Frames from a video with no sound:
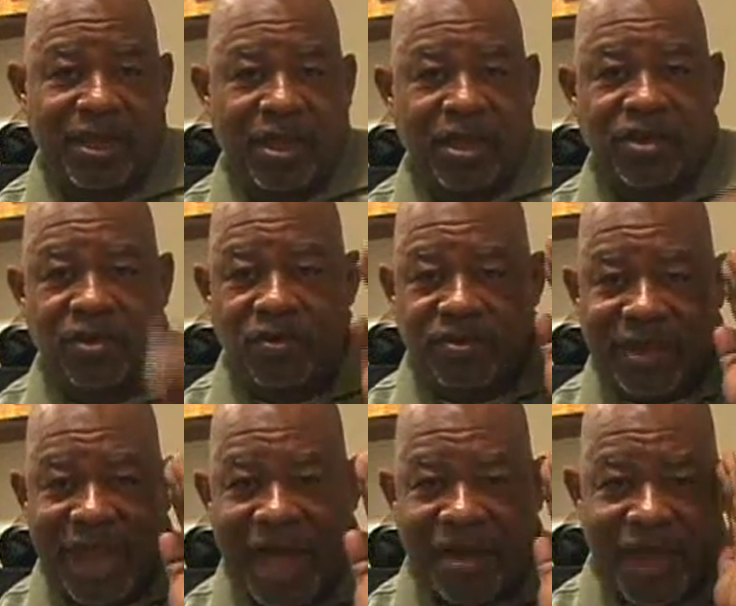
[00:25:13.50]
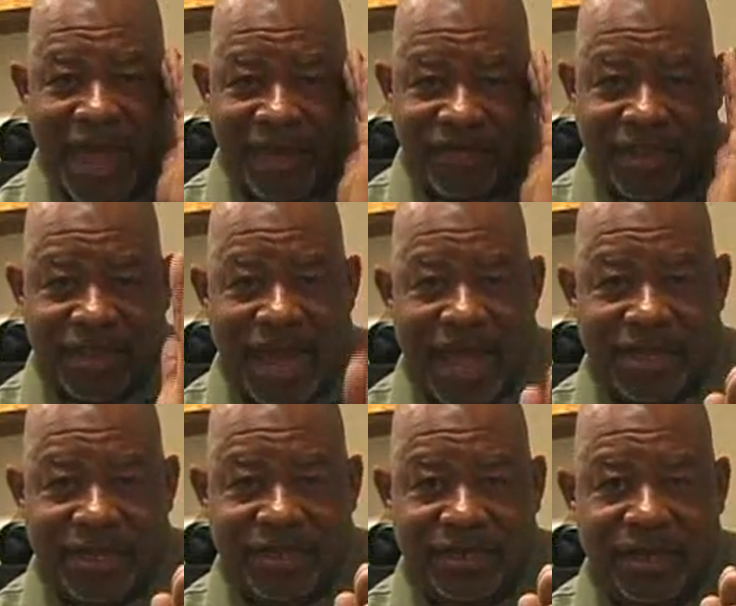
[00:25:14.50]
you now have the
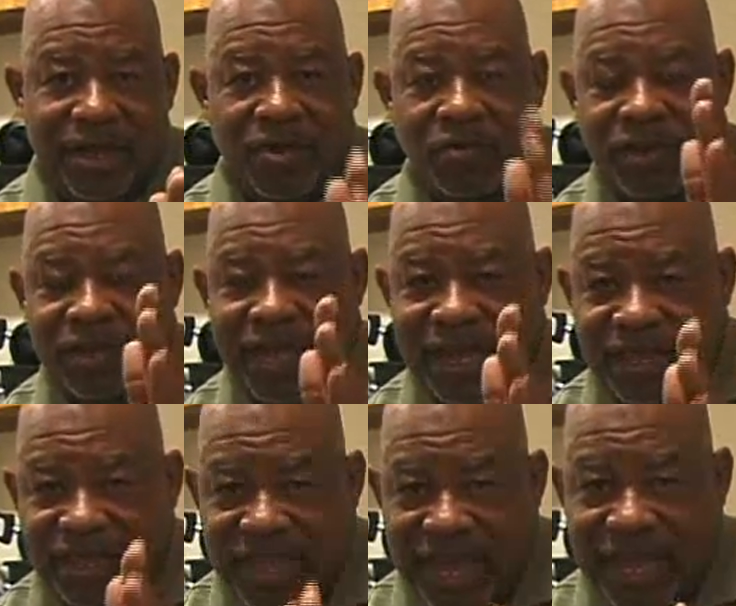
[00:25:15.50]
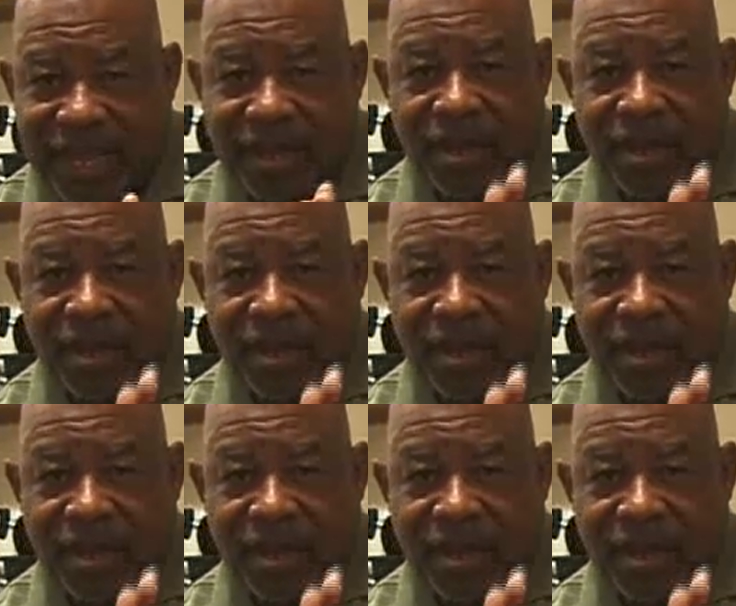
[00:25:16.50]
knowledge when they say,